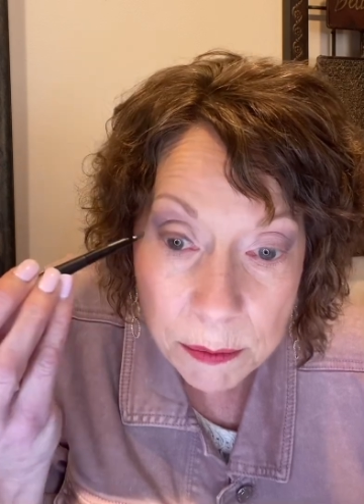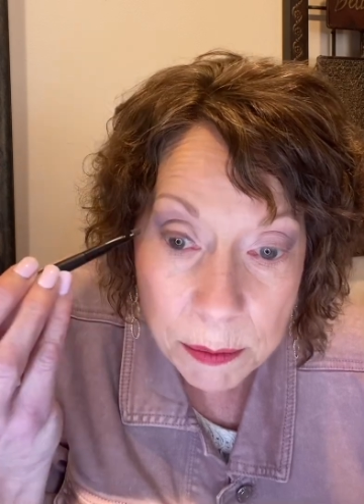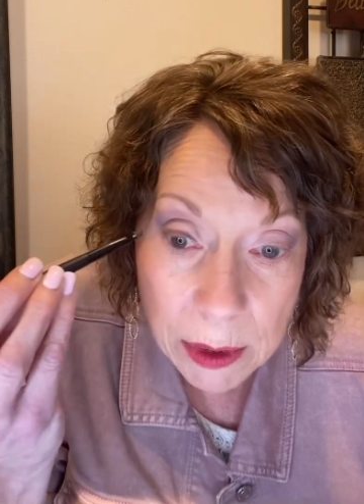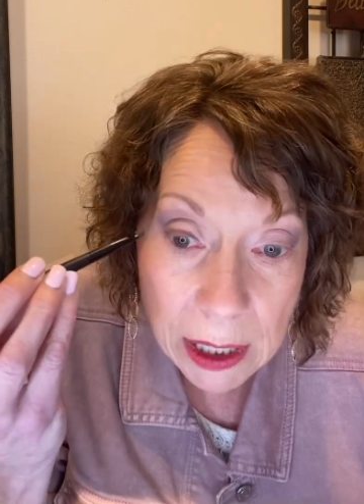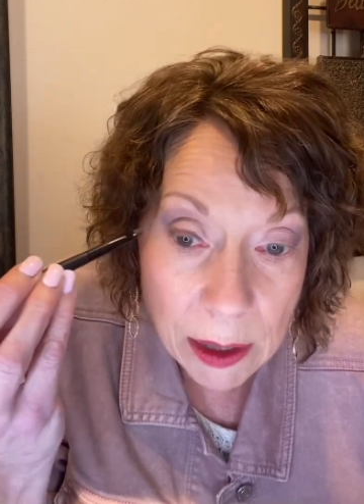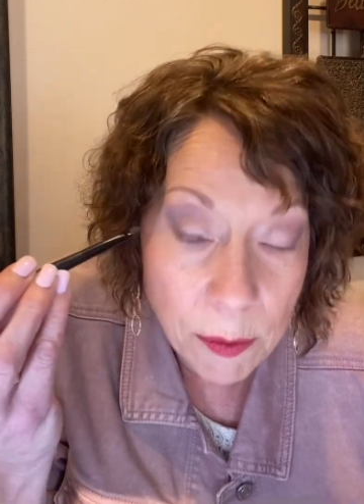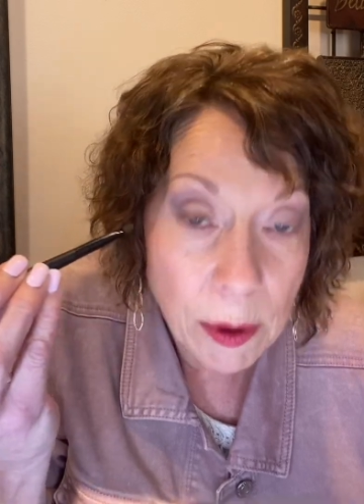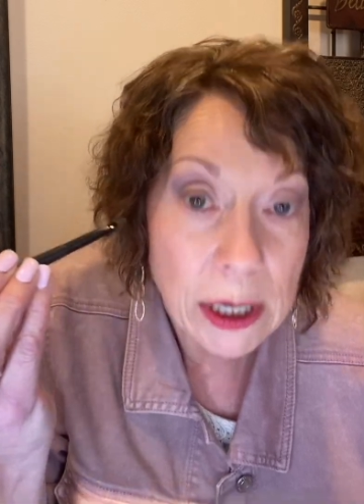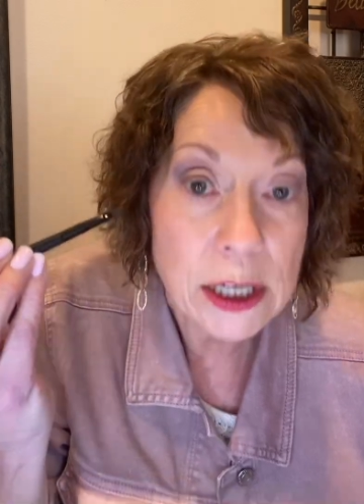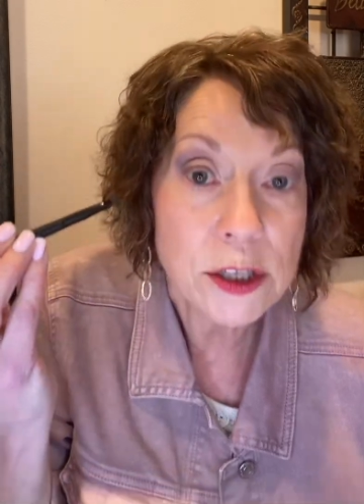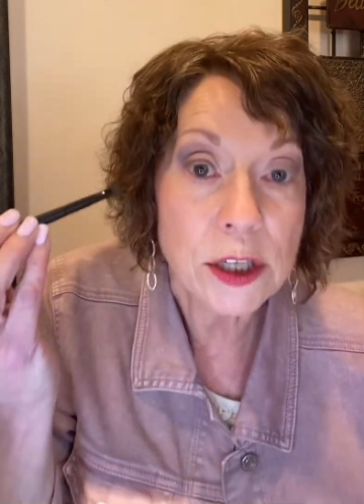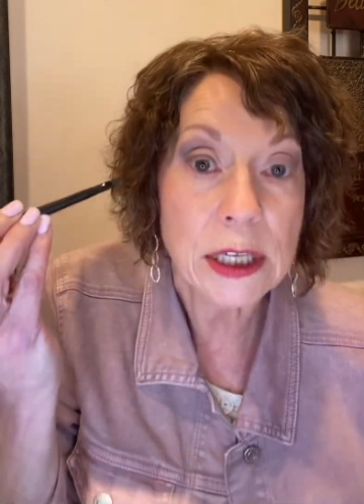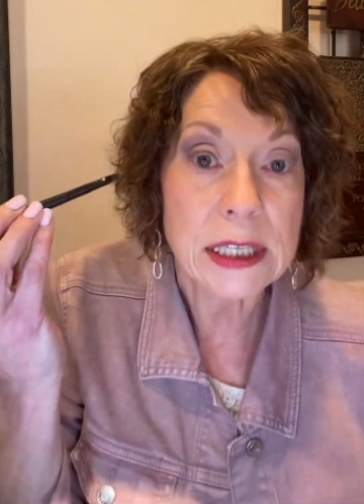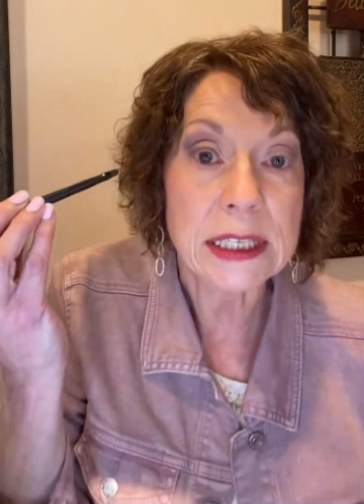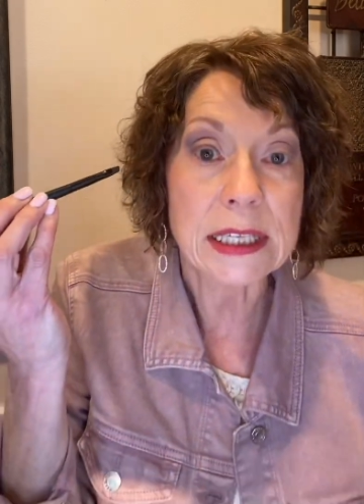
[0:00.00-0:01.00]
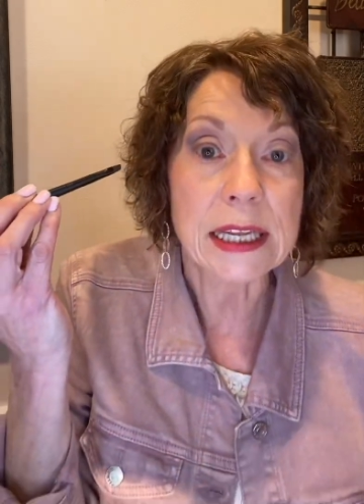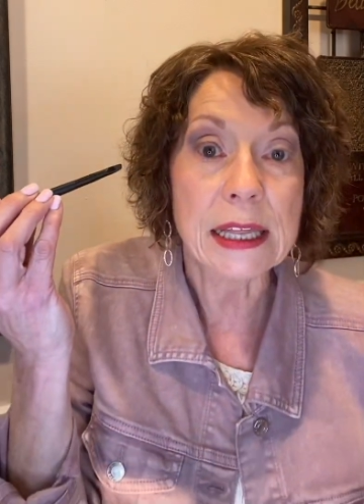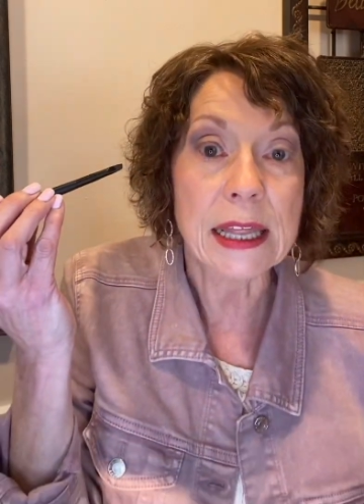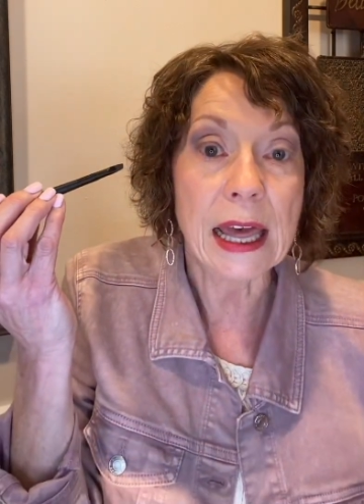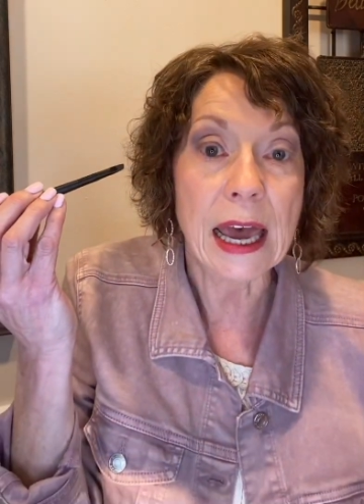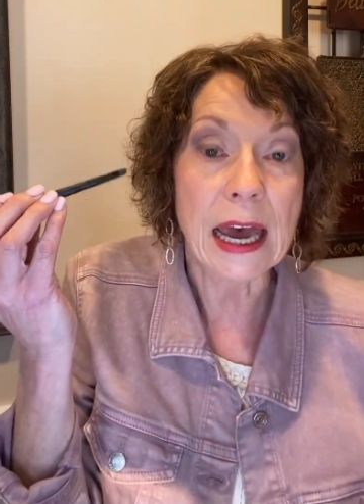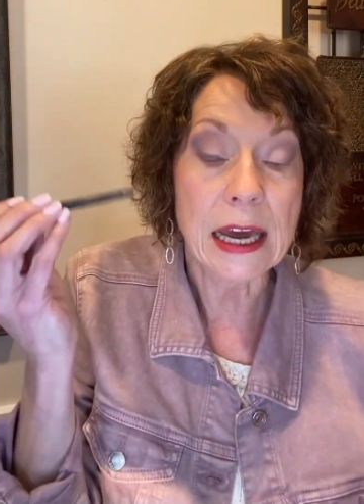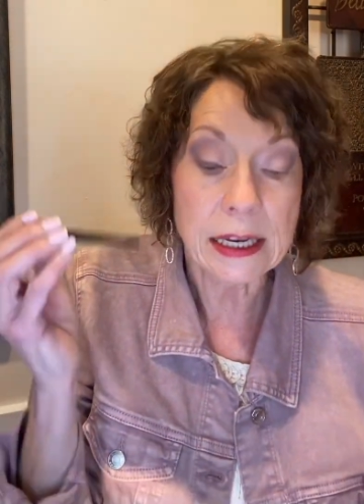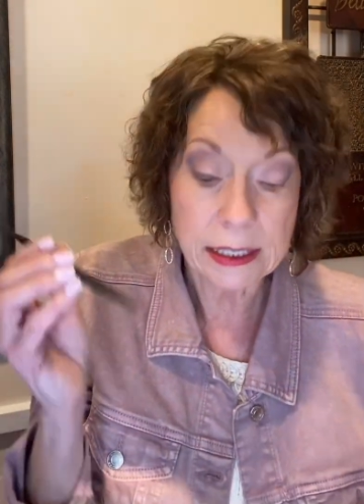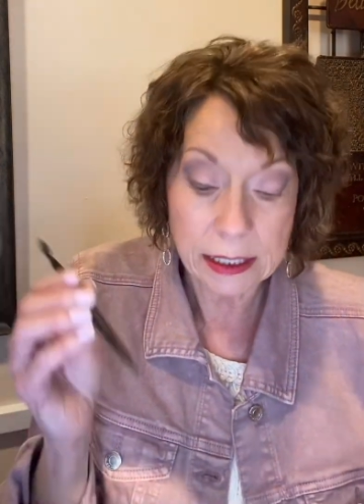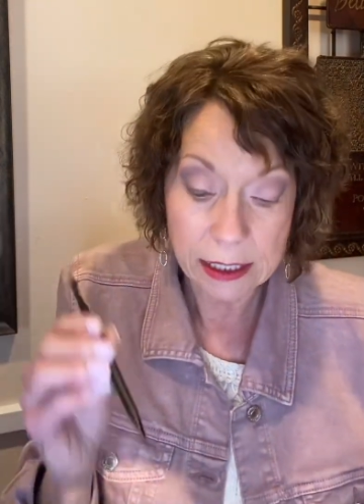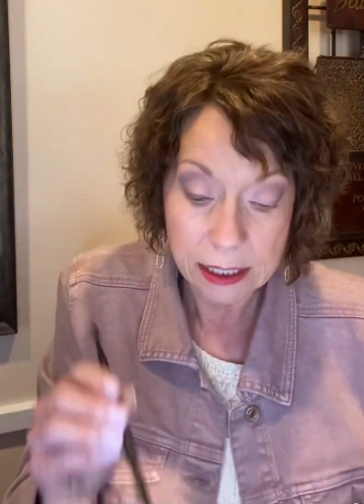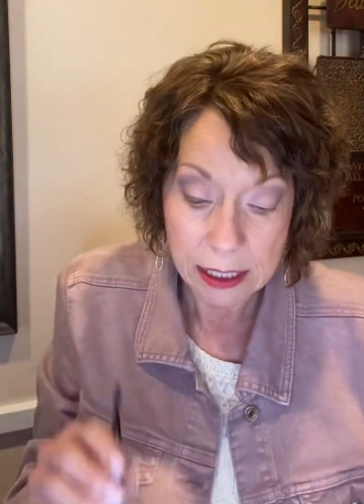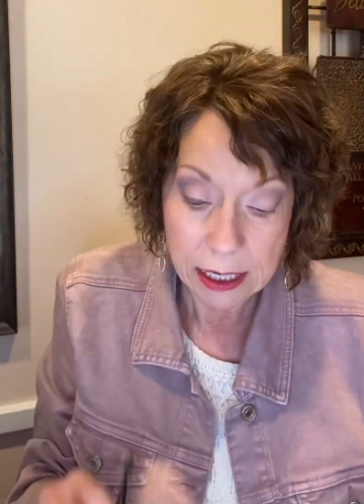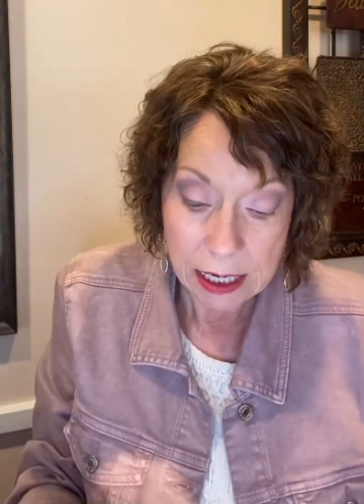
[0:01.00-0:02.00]
But I wanted you to see that.
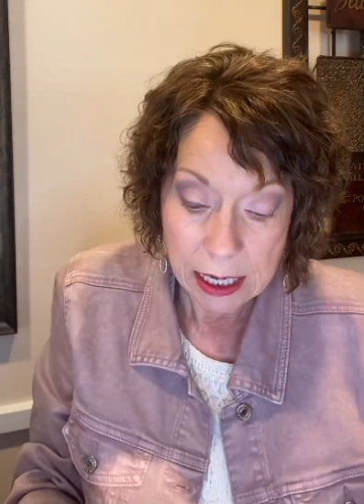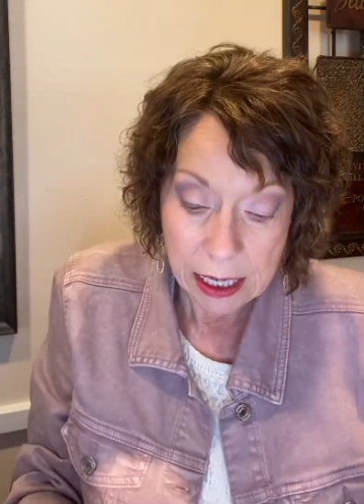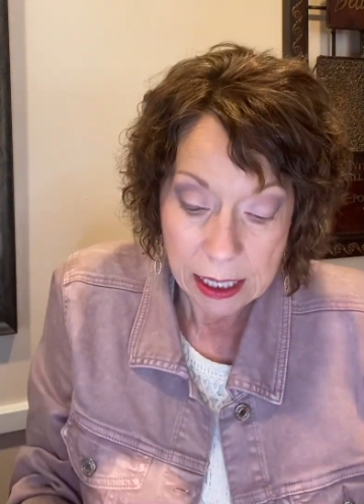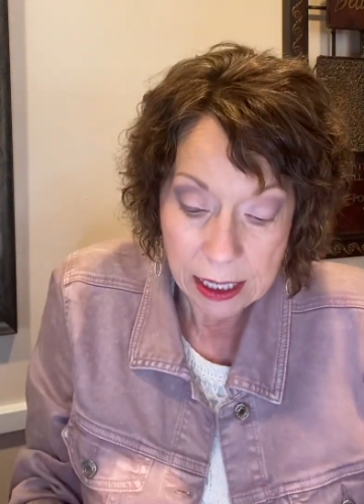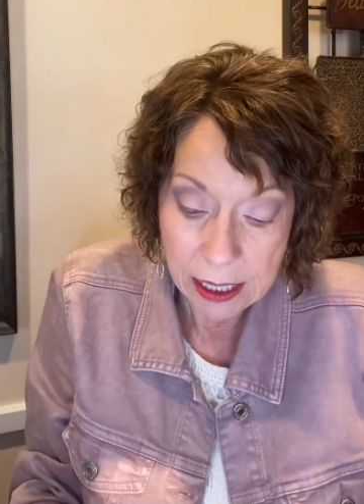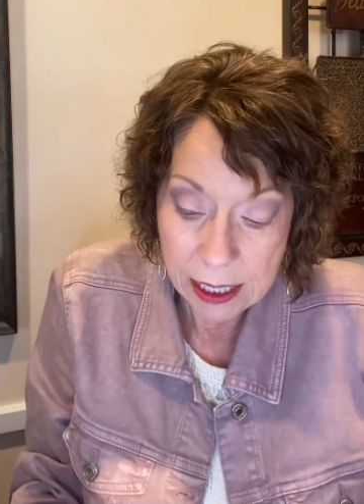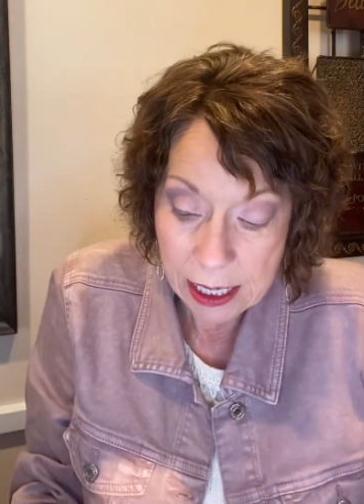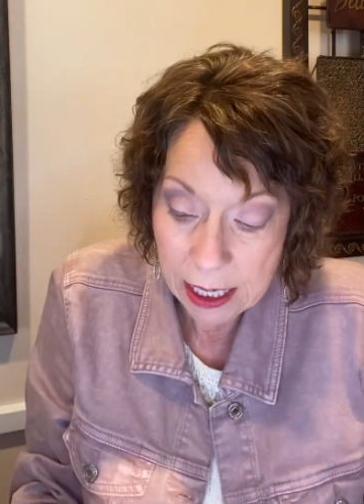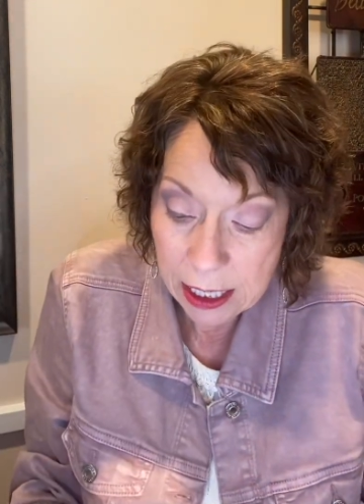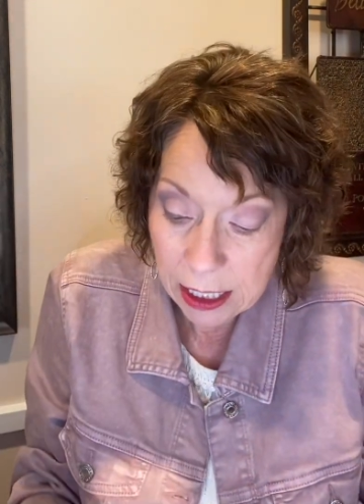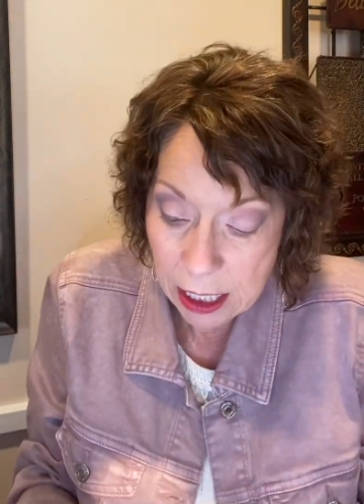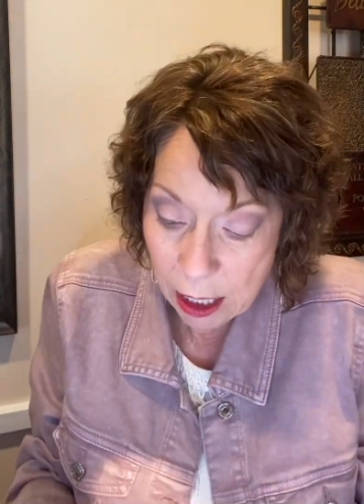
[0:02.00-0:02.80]
Then